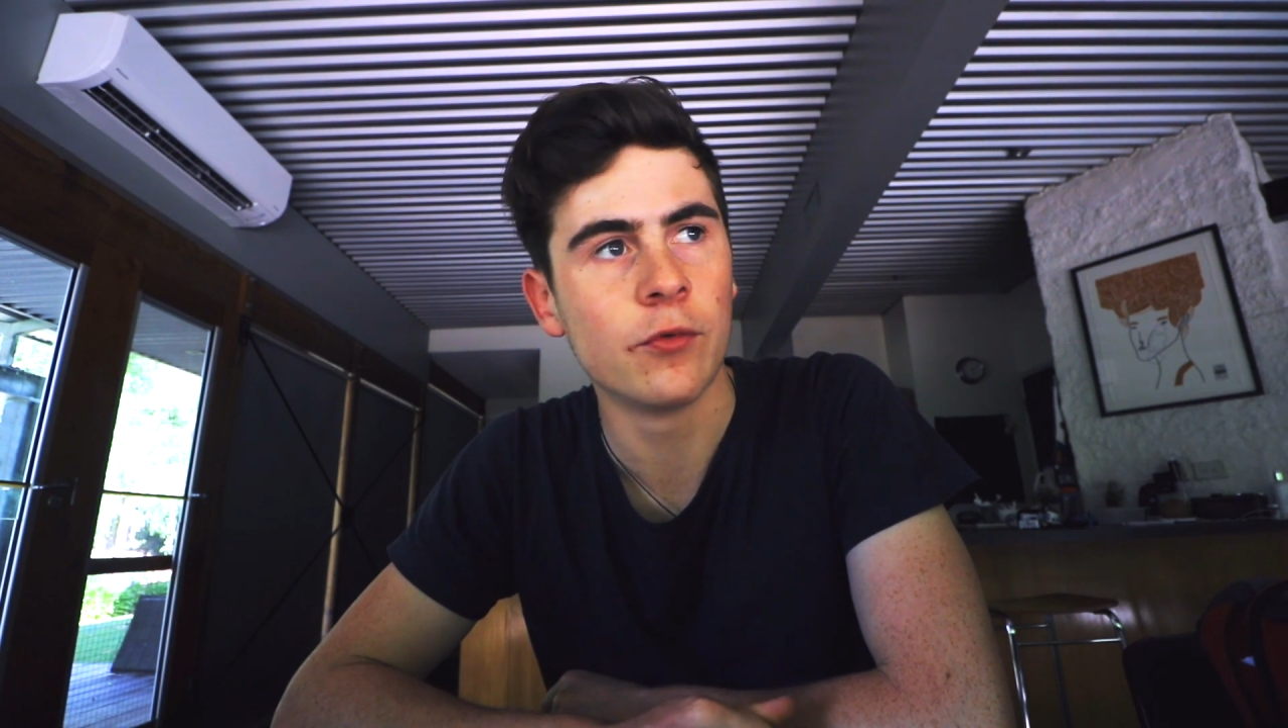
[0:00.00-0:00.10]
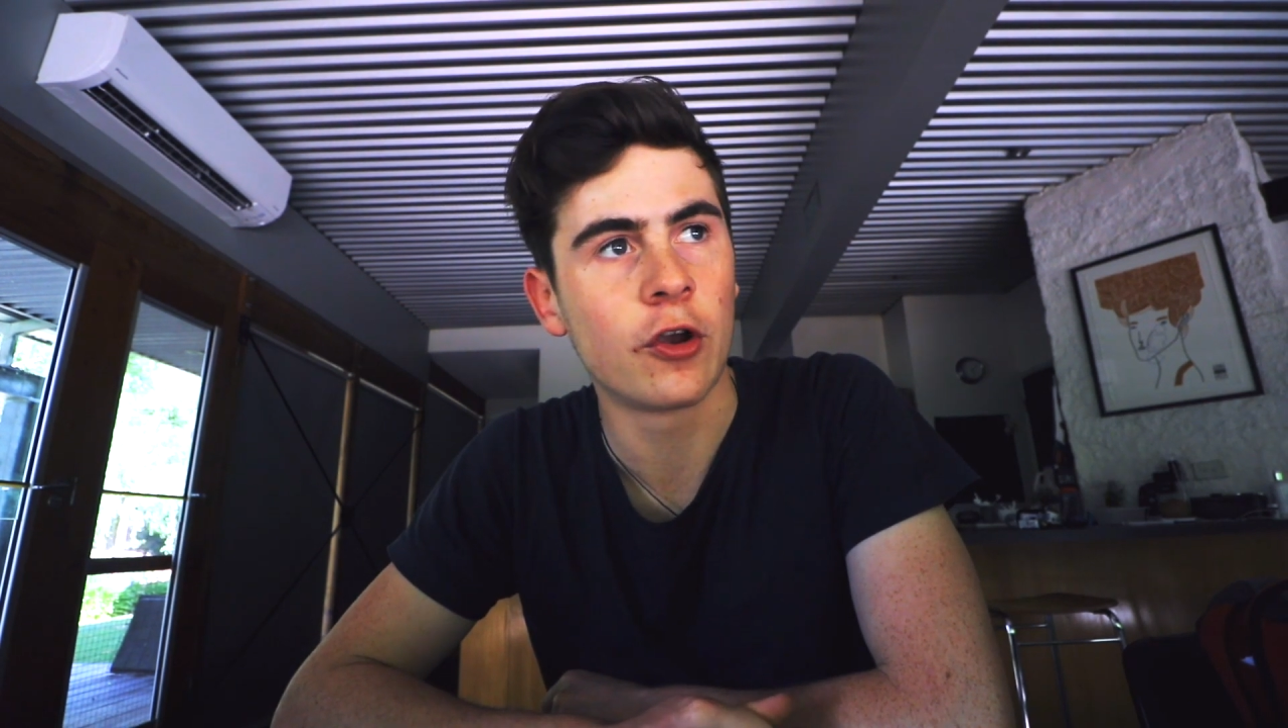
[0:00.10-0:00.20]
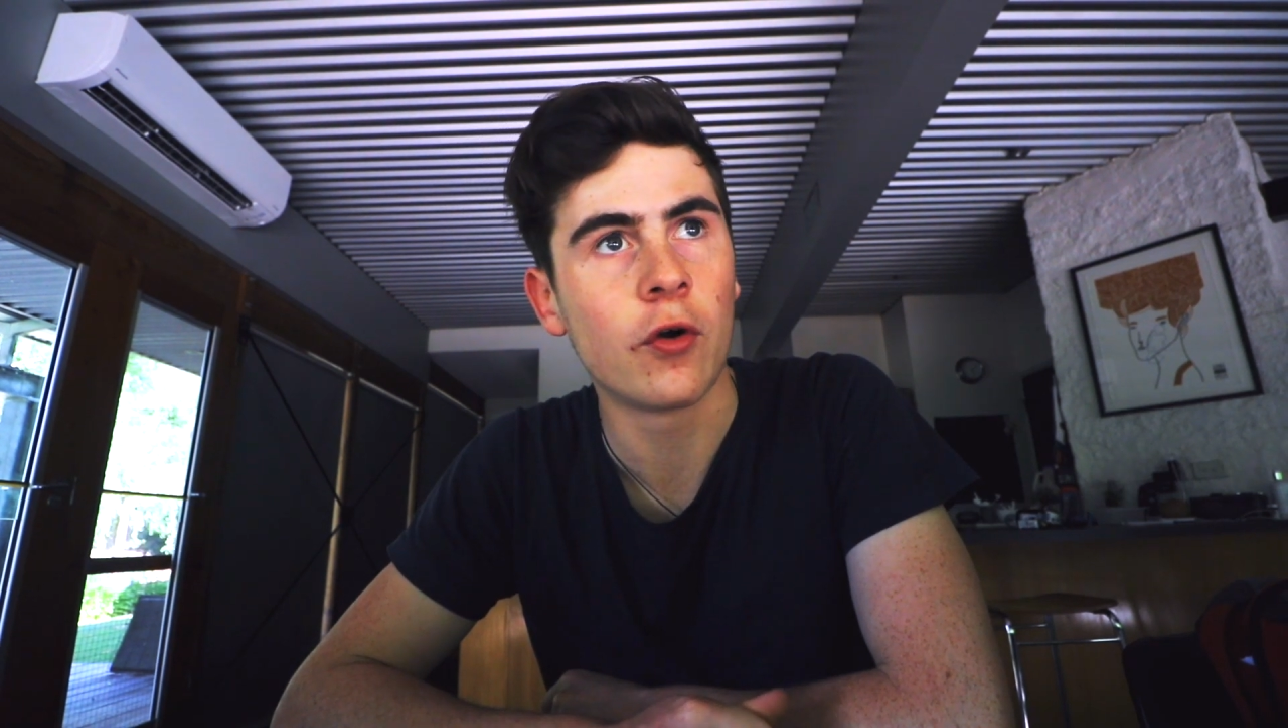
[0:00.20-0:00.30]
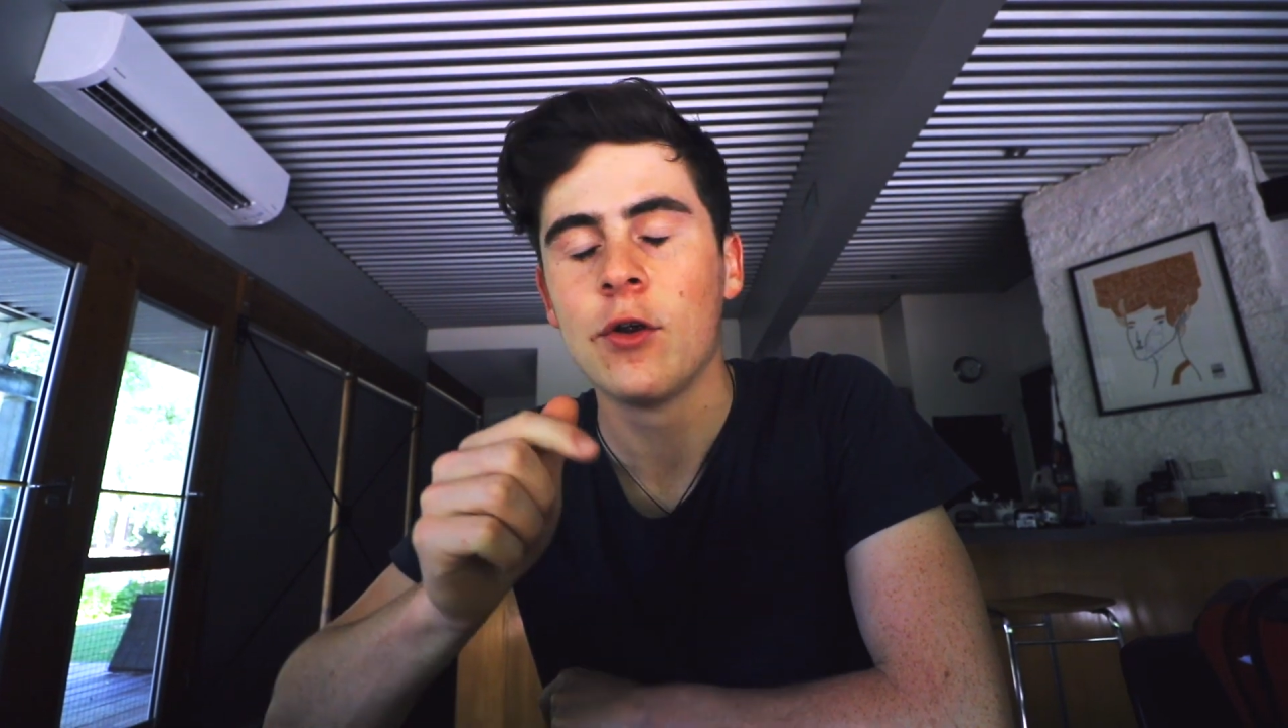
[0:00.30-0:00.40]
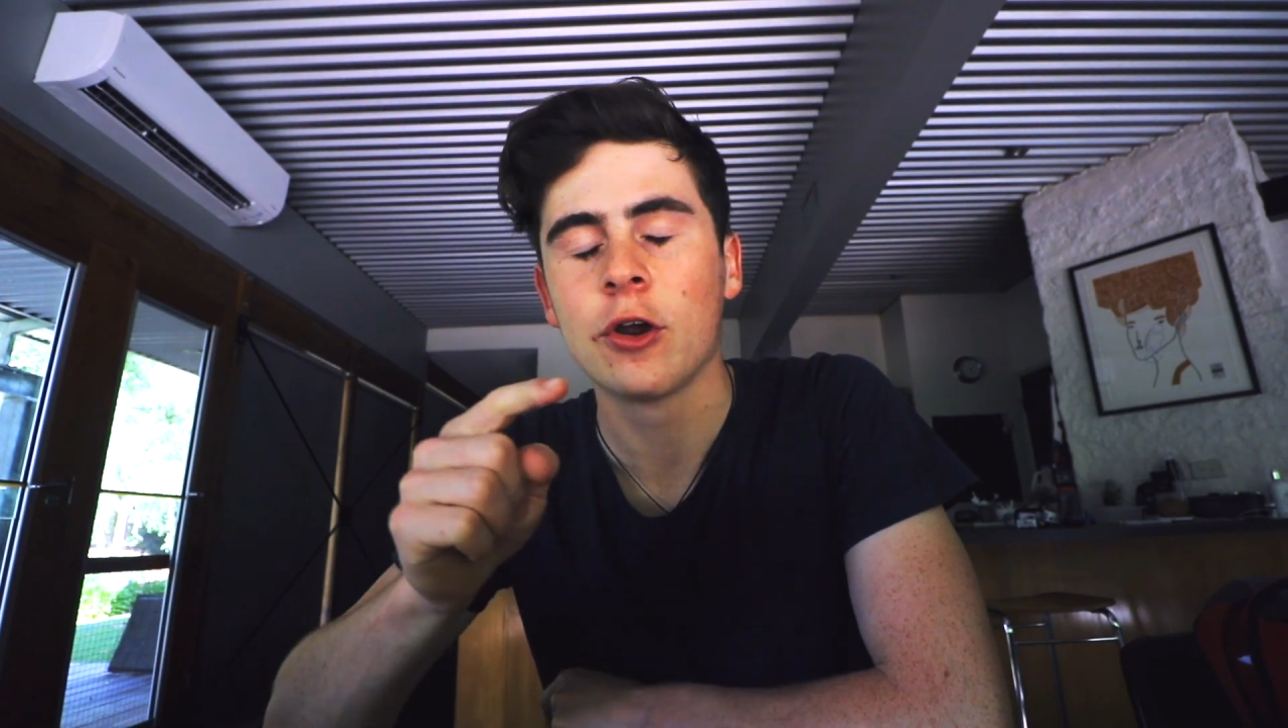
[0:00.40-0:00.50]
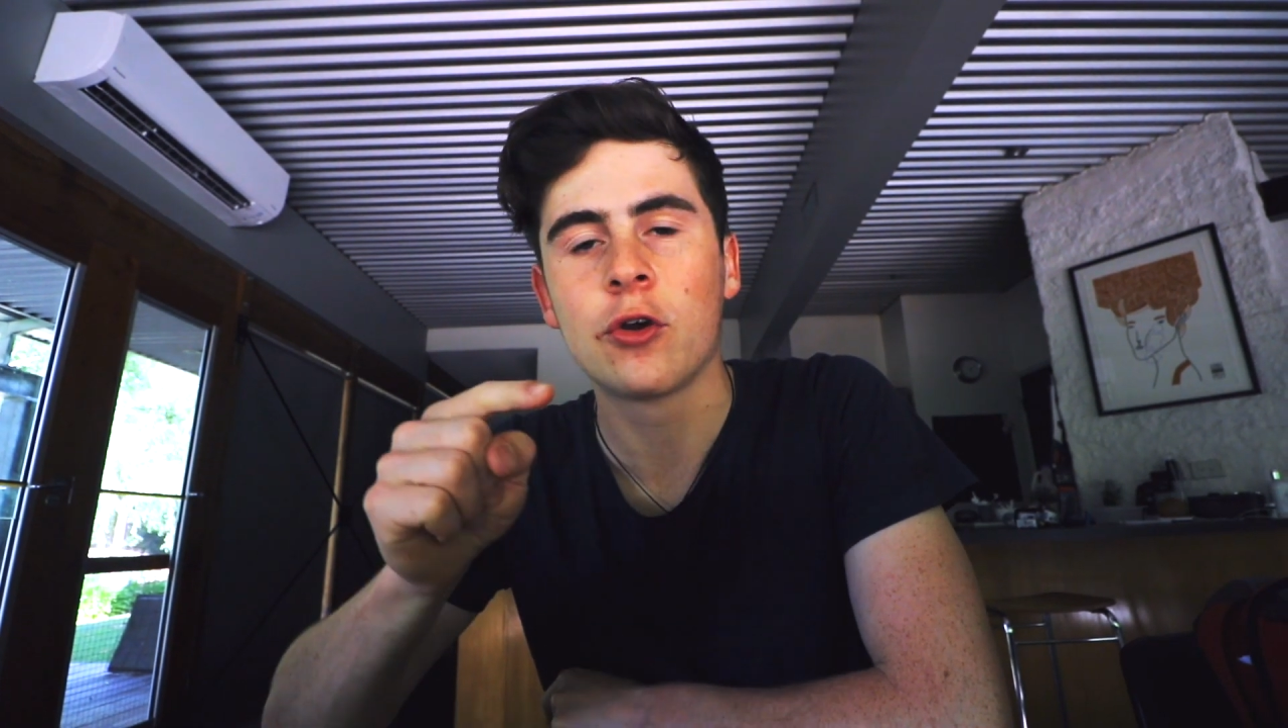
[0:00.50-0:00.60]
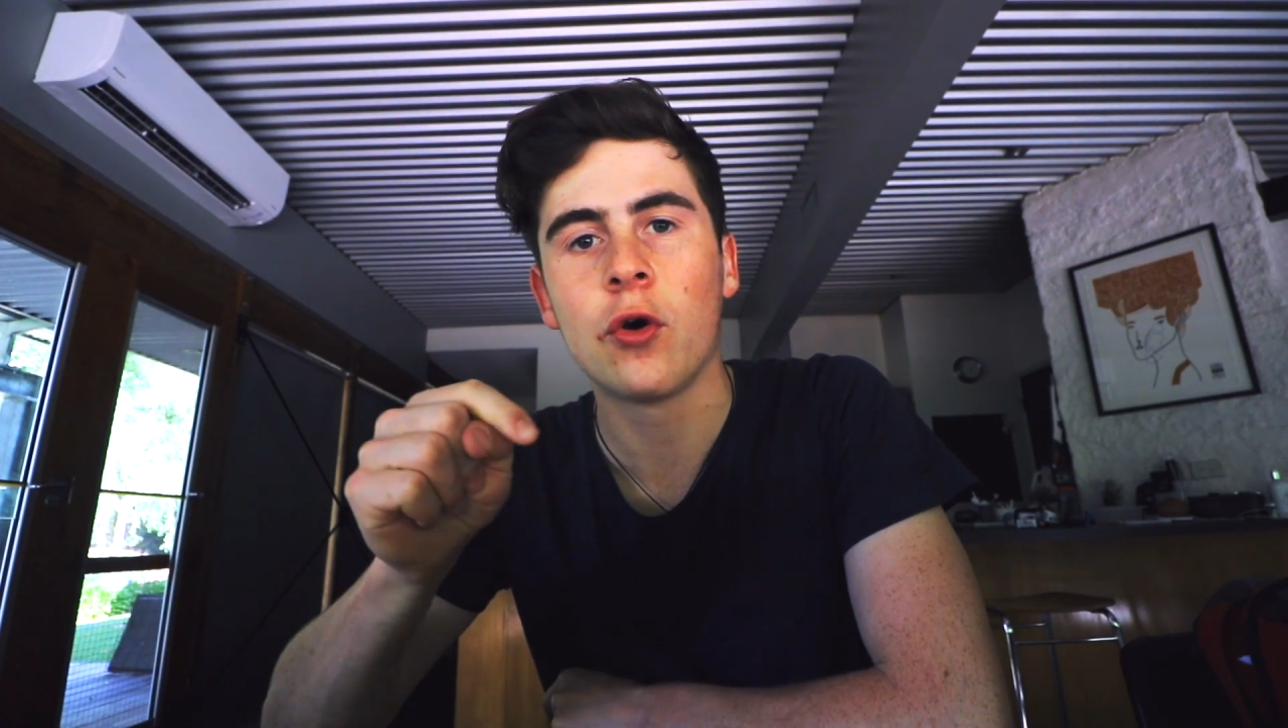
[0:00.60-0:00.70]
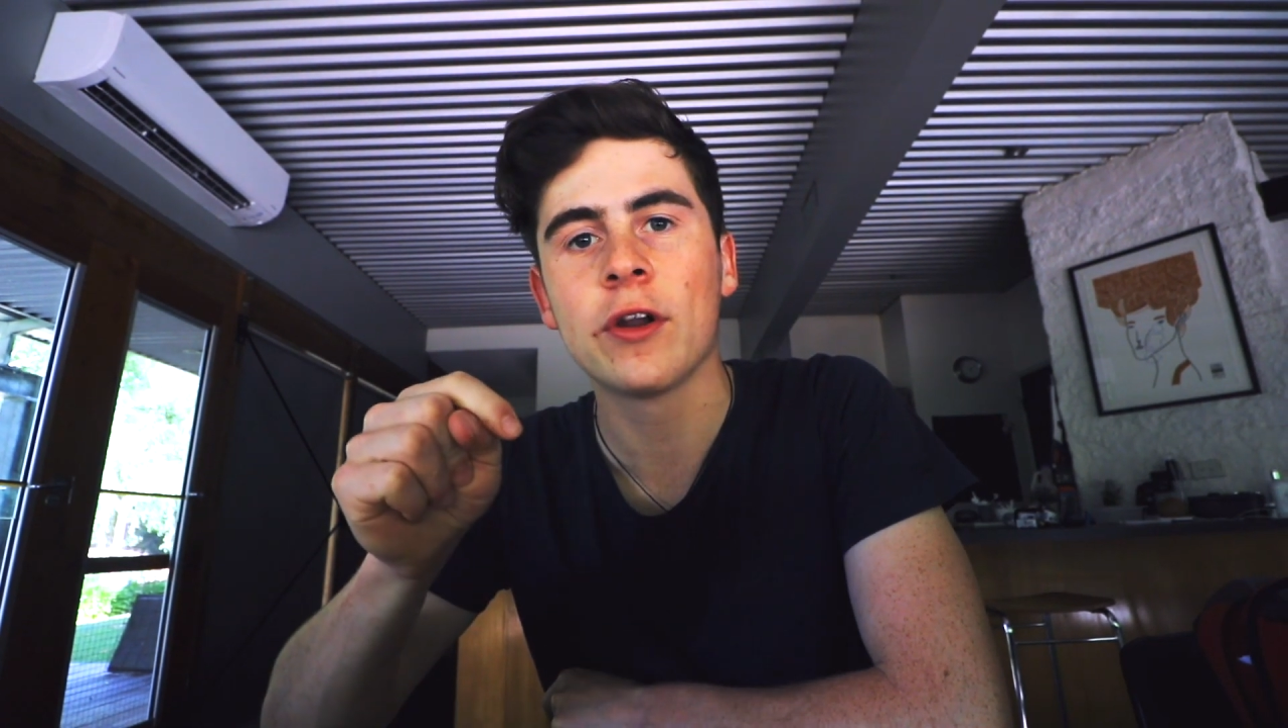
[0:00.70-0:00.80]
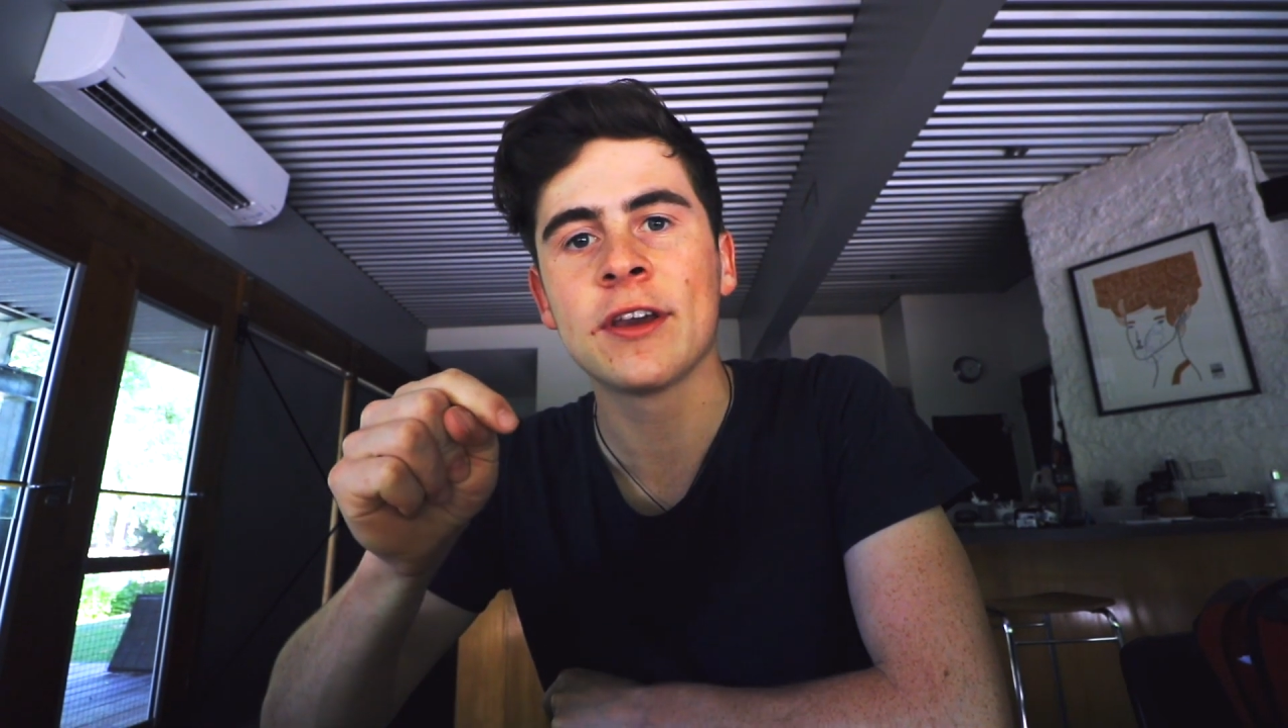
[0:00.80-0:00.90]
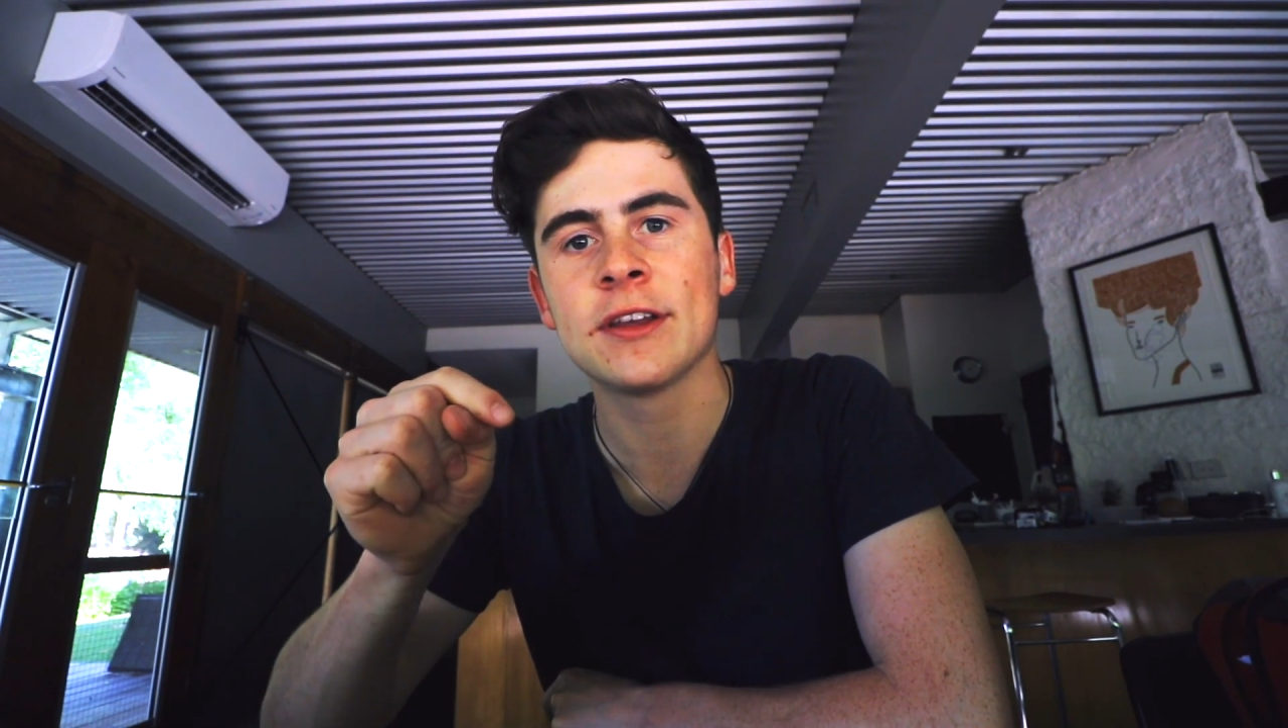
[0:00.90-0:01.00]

recording